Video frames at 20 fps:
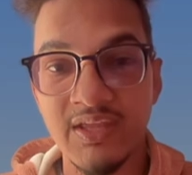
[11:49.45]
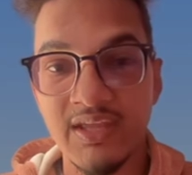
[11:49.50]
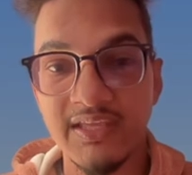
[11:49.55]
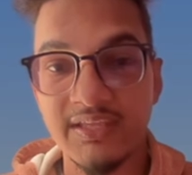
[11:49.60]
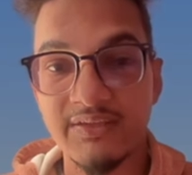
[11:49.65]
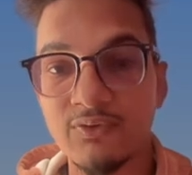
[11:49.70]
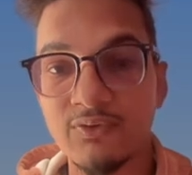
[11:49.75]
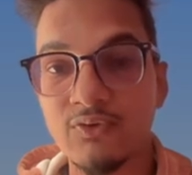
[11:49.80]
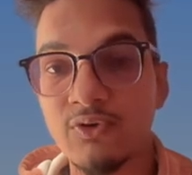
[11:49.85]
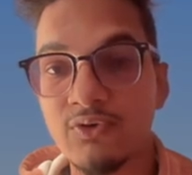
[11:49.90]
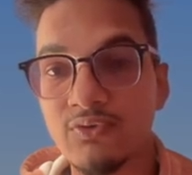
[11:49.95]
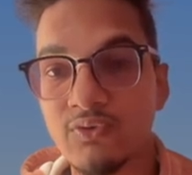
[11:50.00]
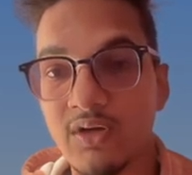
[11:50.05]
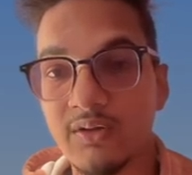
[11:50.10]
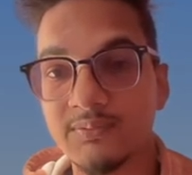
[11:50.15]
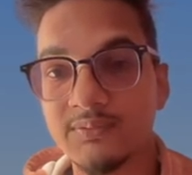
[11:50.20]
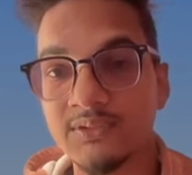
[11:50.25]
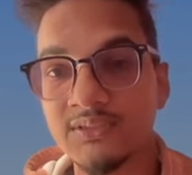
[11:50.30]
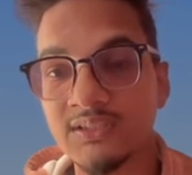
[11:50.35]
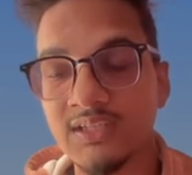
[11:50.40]
If to
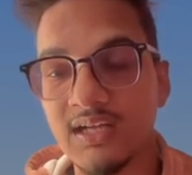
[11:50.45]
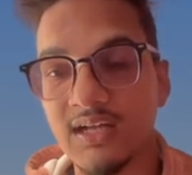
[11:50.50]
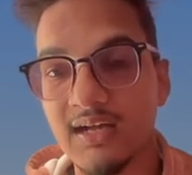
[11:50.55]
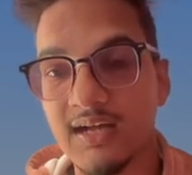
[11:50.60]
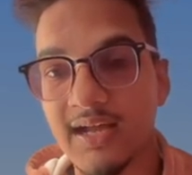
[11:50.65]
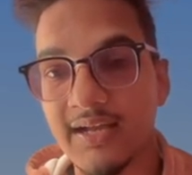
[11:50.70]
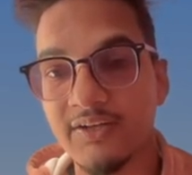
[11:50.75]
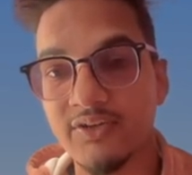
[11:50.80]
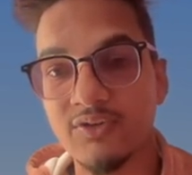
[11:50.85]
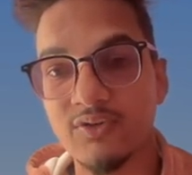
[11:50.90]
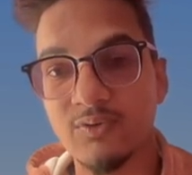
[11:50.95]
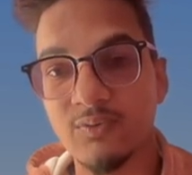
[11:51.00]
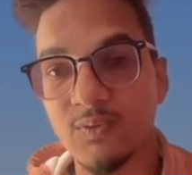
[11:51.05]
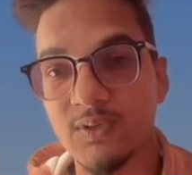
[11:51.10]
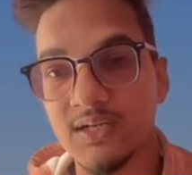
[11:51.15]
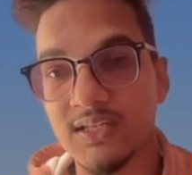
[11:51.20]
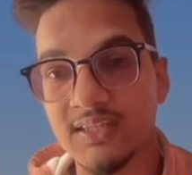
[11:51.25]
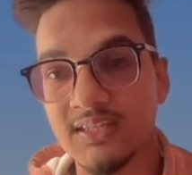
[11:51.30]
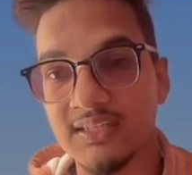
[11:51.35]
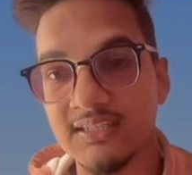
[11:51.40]
option, I don't know what
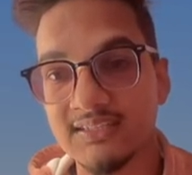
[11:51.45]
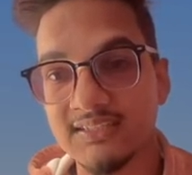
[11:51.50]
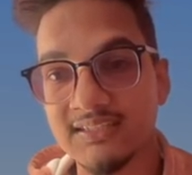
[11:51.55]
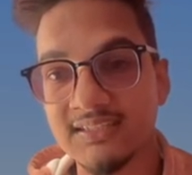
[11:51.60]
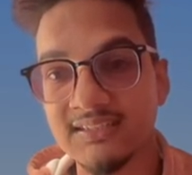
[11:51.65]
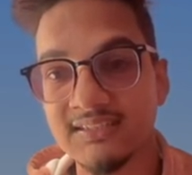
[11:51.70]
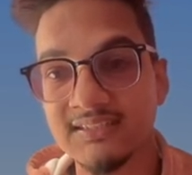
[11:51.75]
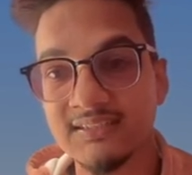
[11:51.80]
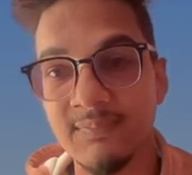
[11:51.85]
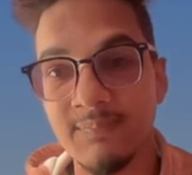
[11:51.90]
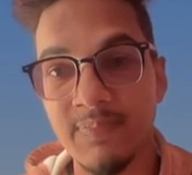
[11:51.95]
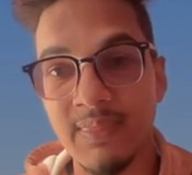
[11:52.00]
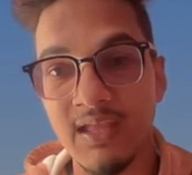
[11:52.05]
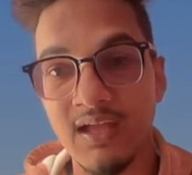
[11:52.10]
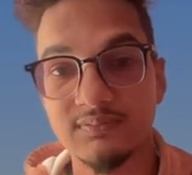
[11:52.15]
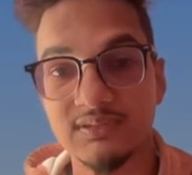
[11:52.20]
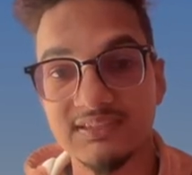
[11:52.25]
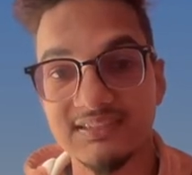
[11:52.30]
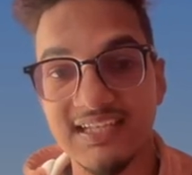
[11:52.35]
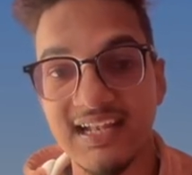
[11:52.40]
this is,
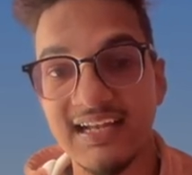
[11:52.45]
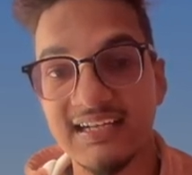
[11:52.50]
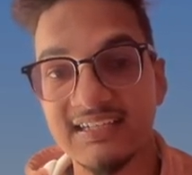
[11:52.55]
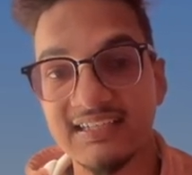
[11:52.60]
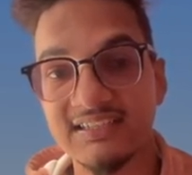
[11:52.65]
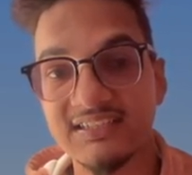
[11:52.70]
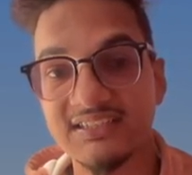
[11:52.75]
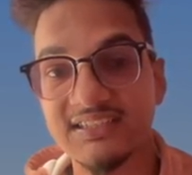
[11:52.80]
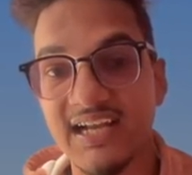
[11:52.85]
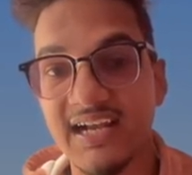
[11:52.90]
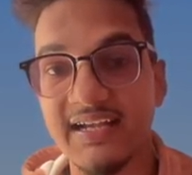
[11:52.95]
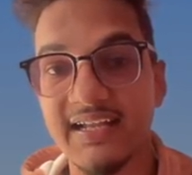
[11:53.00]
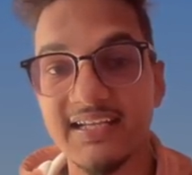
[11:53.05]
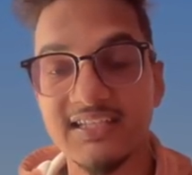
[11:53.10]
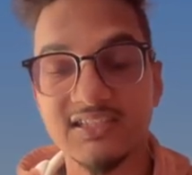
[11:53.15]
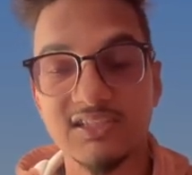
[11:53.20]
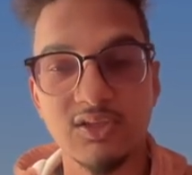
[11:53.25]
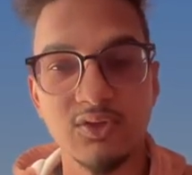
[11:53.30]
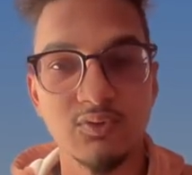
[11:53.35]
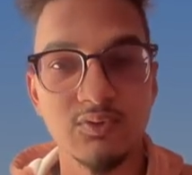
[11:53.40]
selectors and
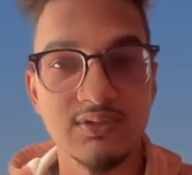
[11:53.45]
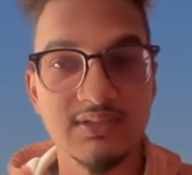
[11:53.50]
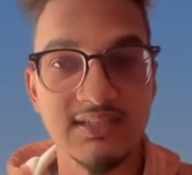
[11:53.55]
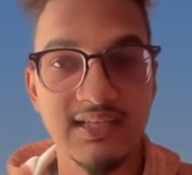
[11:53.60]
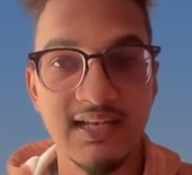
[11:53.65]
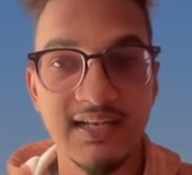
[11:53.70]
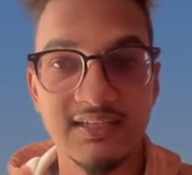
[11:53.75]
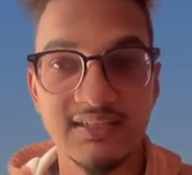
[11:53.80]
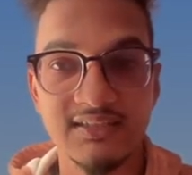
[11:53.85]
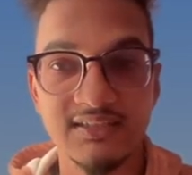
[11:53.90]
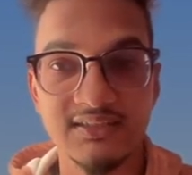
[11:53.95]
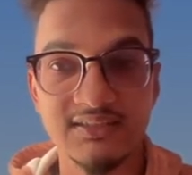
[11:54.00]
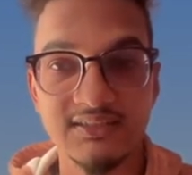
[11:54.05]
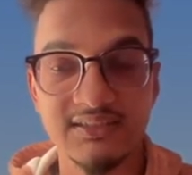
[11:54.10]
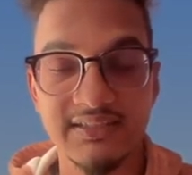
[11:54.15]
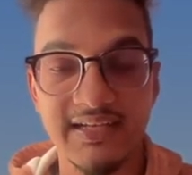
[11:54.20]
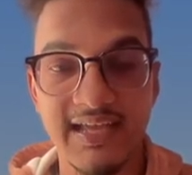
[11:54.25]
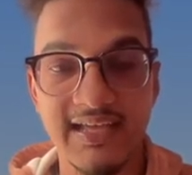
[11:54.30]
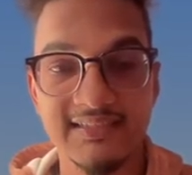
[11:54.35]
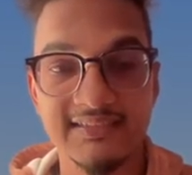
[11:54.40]
exclude selectors
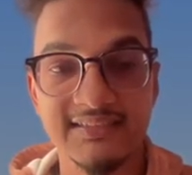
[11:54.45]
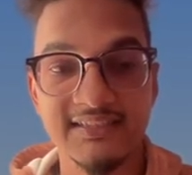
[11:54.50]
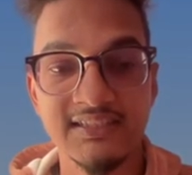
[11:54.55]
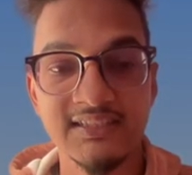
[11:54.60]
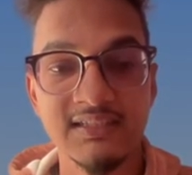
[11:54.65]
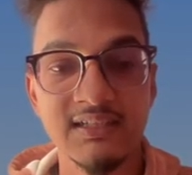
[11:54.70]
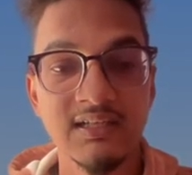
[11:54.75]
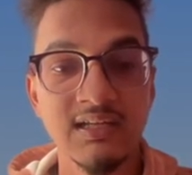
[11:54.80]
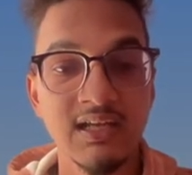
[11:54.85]
it has here.